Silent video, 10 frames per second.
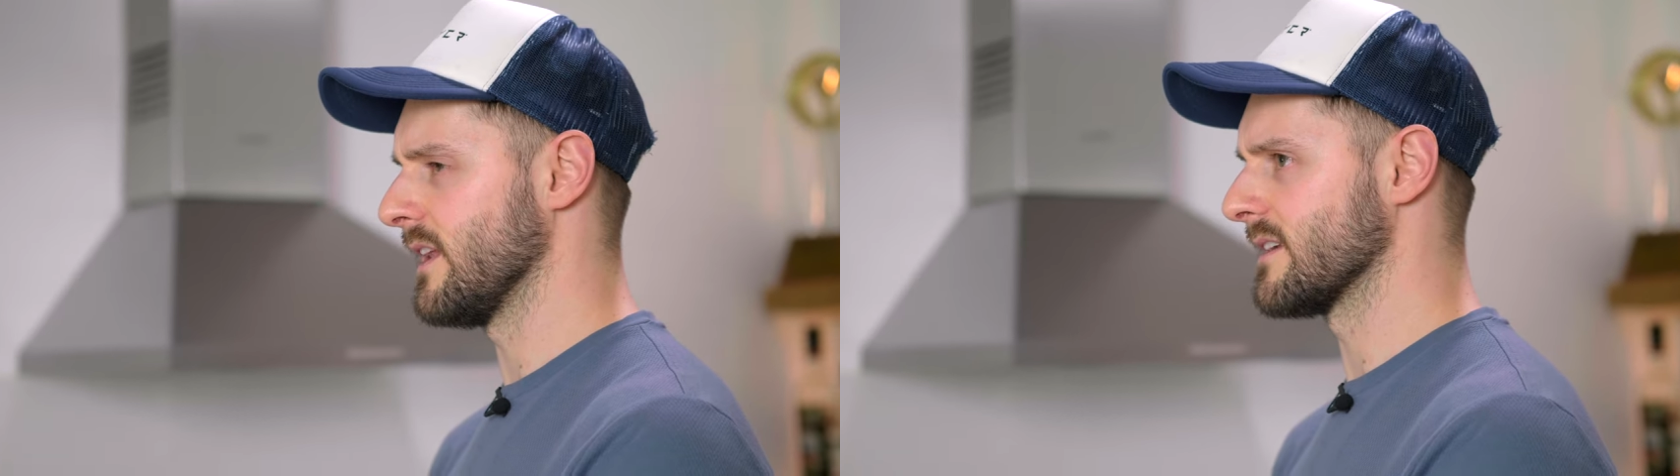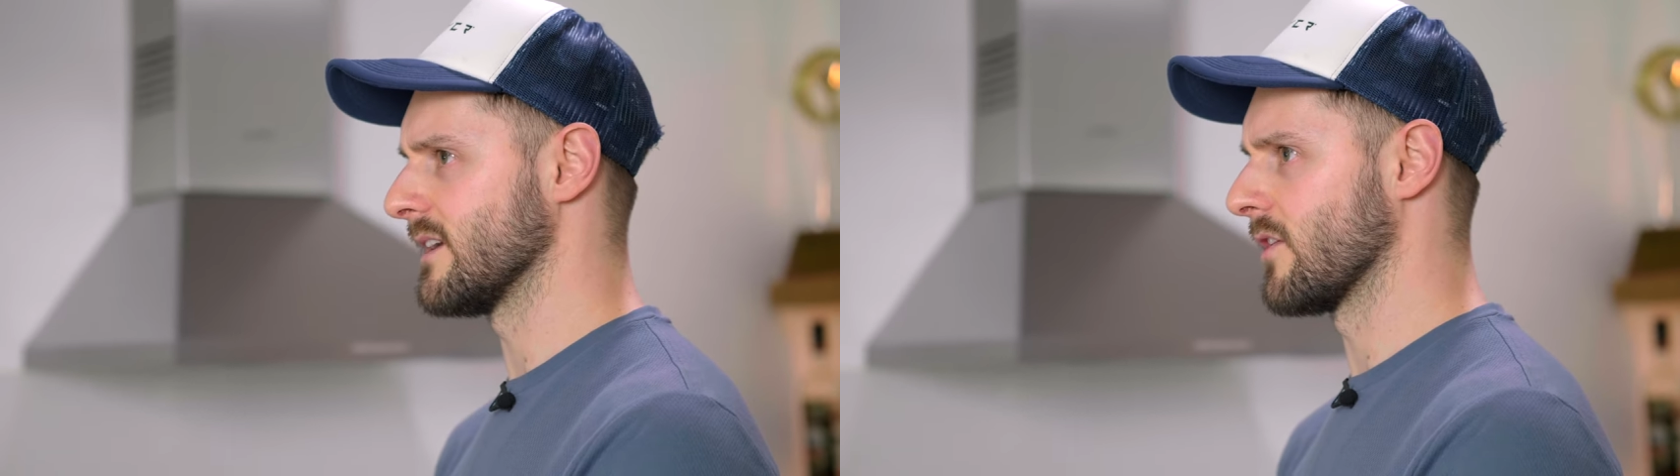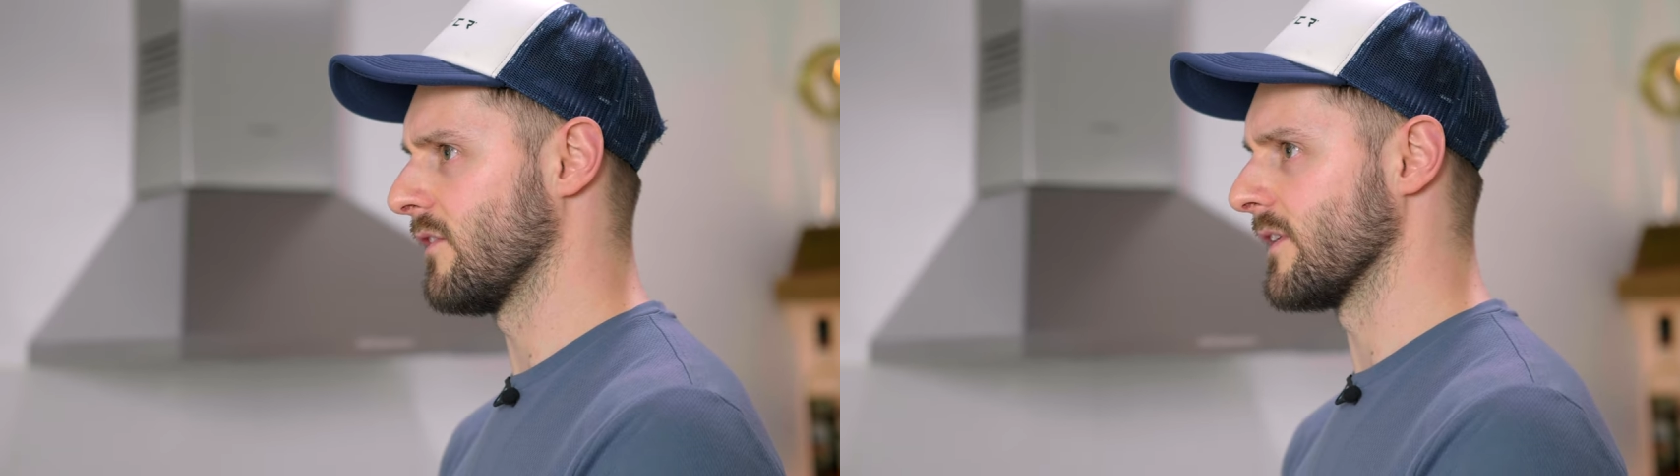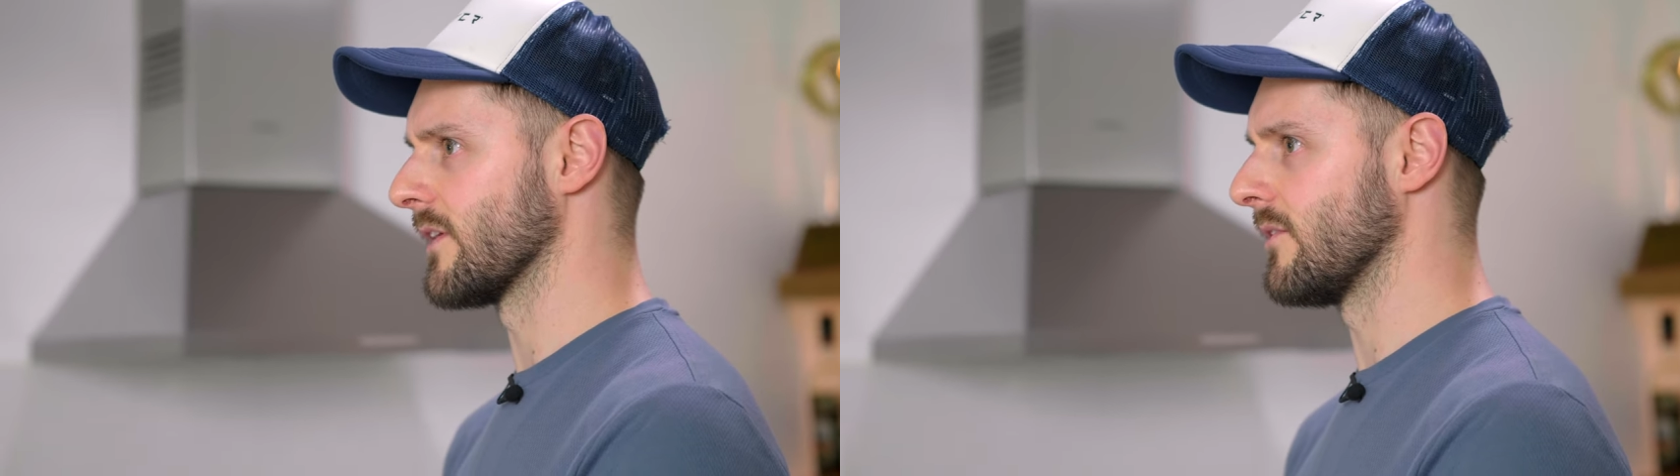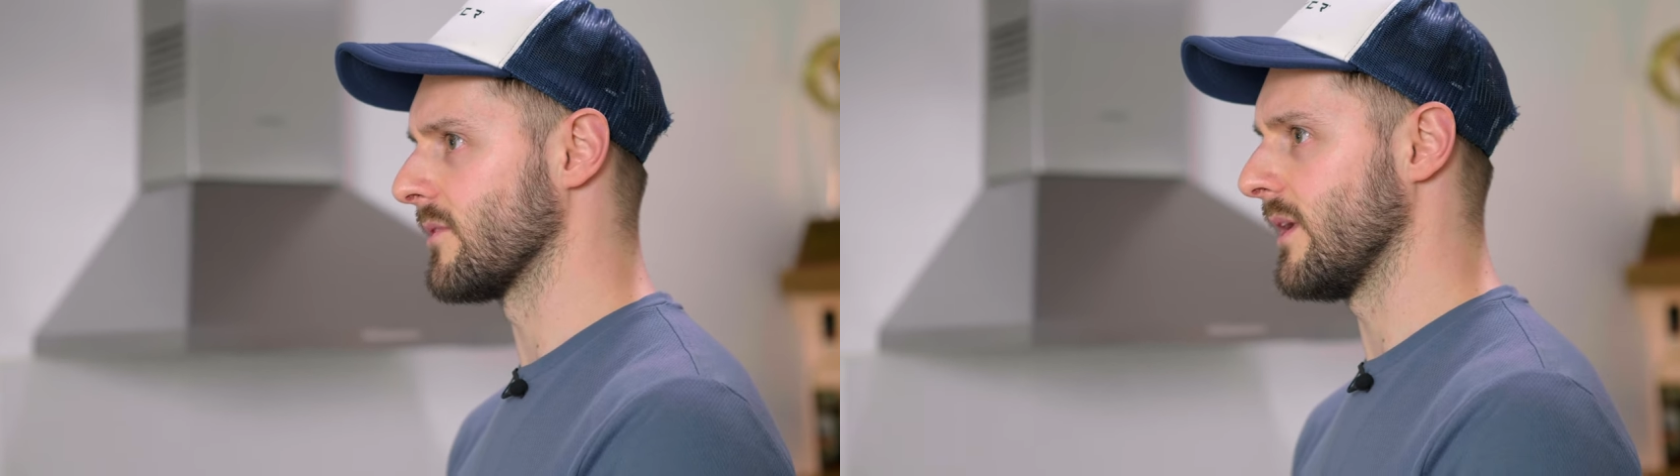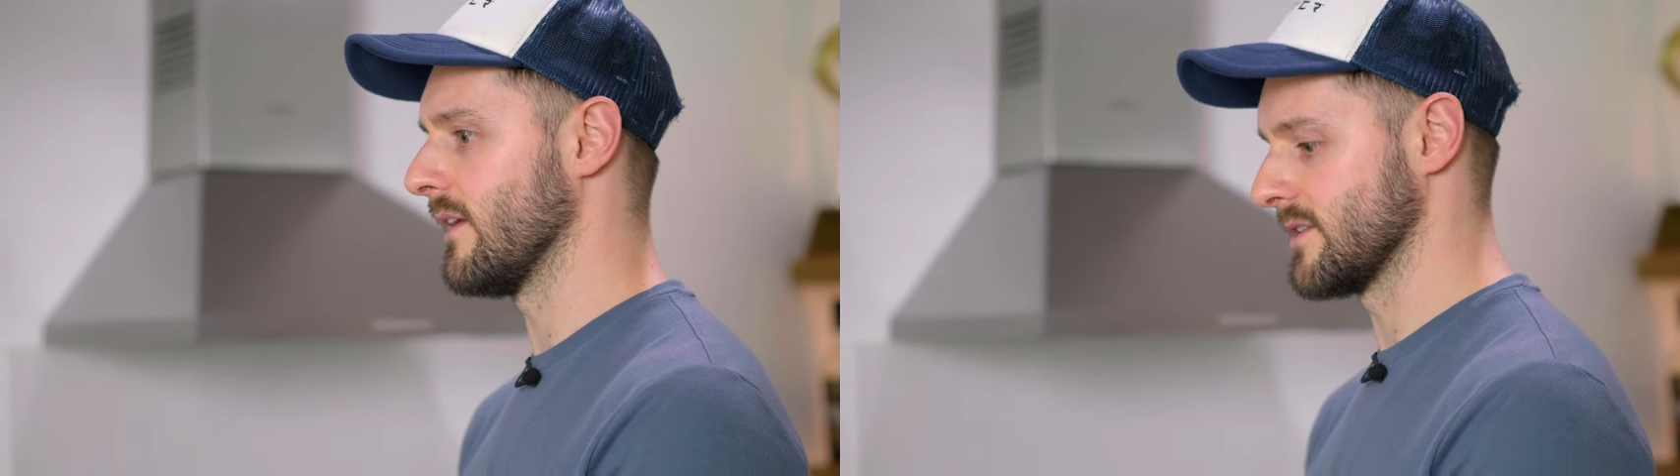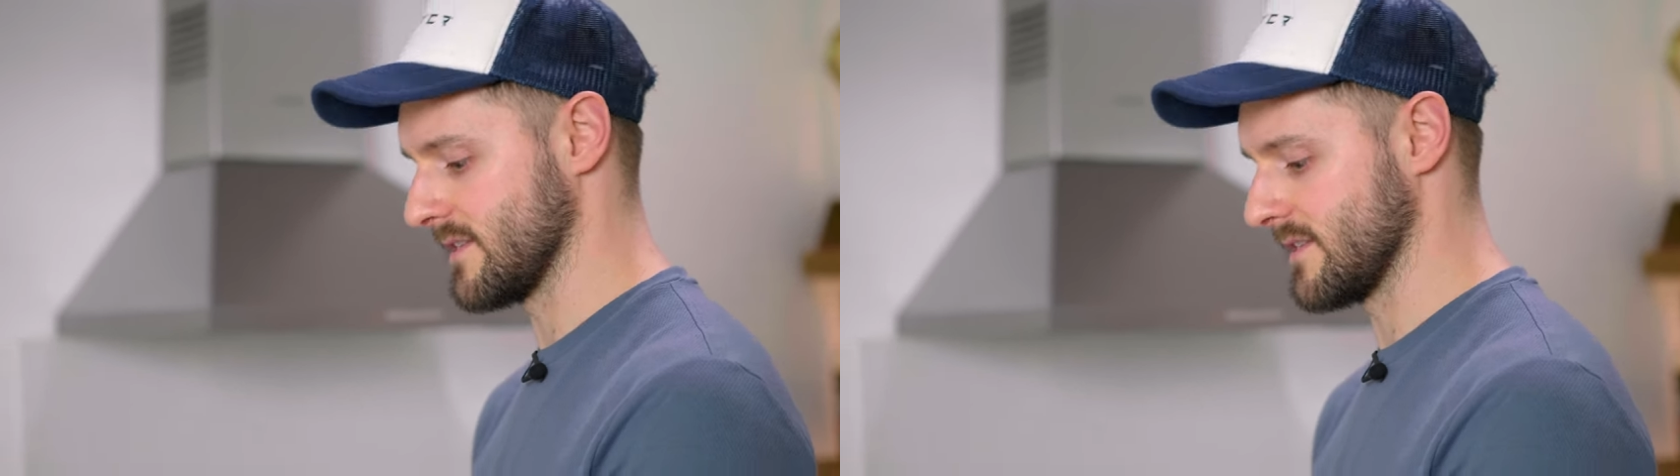feel like I said coffee liqueur quite a lot